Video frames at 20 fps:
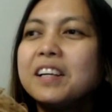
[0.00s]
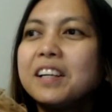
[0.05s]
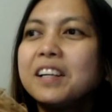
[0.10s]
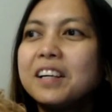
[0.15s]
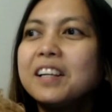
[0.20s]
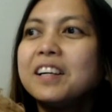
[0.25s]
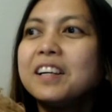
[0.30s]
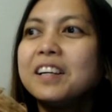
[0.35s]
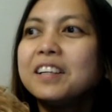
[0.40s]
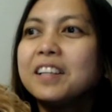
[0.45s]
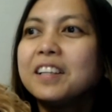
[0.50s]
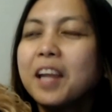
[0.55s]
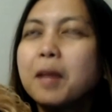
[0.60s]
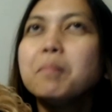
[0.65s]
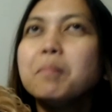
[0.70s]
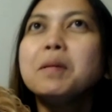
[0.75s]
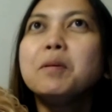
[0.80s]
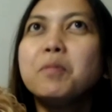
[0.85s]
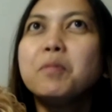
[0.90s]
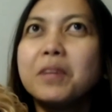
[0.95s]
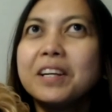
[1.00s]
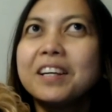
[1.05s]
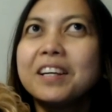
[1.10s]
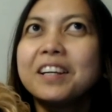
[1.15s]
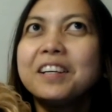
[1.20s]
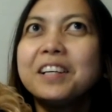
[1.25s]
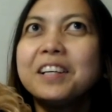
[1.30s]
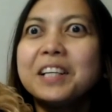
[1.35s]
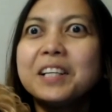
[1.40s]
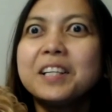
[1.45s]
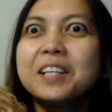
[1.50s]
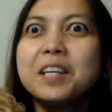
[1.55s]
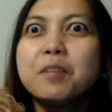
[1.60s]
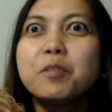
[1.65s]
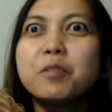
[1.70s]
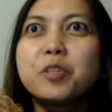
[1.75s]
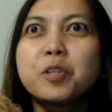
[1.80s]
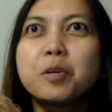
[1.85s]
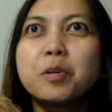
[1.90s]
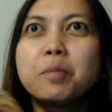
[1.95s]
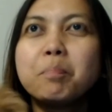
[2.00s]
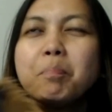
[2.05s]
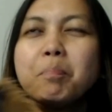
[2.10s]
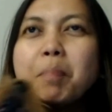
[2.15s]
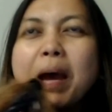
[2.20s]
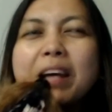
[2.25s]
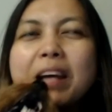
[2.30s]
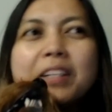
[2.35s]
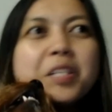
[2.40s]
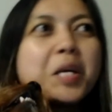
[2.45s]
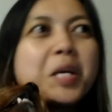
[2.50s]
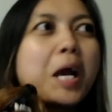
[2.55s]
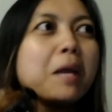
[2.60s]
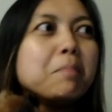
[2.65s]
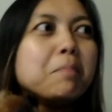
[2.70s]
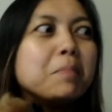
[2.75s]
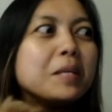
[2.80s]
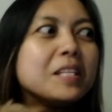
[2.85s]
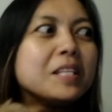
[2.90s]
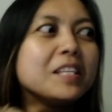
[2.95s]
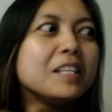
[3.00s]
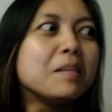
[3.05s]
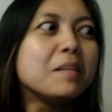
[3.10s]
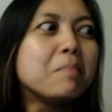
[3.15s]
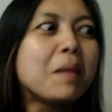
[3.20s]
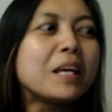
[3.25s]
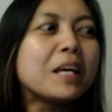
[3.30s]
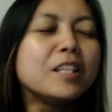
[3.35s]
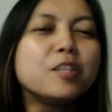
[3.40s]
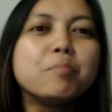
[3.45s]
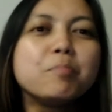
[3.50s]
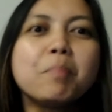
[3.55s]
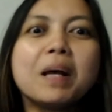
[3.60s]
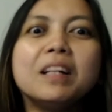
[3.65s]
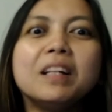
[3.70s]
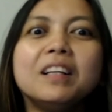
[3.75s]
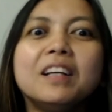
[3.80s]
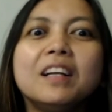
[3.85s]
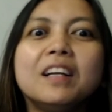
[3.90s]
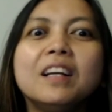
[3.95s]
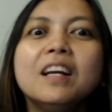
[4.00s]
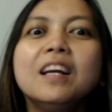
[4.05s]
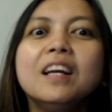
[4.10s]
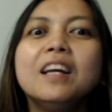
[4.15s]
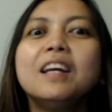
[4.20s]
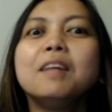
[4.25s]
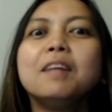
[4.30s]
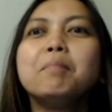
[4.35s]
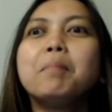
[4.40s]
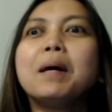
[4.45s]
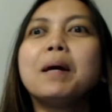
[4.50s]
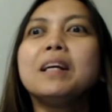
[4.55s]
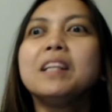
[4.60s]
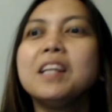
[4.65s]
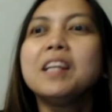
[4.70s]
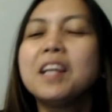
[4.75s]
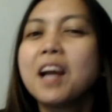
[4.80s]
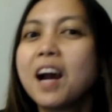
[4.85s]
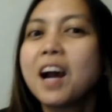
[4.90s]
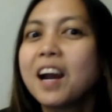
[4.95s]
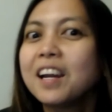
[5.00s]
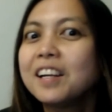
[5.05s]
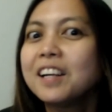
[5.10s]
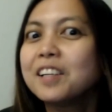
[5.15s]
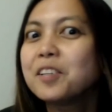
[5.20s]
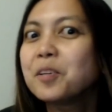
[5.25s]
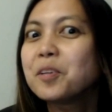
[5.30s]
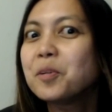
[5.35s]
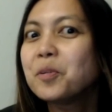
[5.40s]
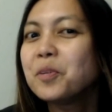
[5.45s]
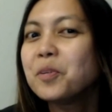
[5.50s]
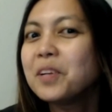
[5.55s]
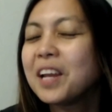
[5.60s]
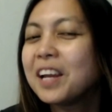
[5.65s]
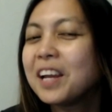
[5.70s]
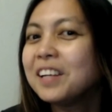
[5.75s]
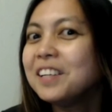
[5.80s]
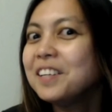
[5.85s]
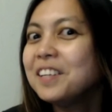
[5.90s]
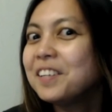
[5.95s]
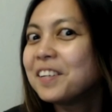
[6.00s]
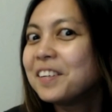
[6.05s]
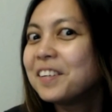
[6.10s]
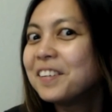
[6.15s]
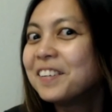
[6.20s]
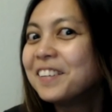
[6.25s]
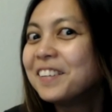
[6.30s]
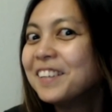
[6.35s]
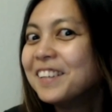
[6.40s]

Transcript: heard Hemingway, I heard he was a bad typist and a bad speller, but he hired a good editor.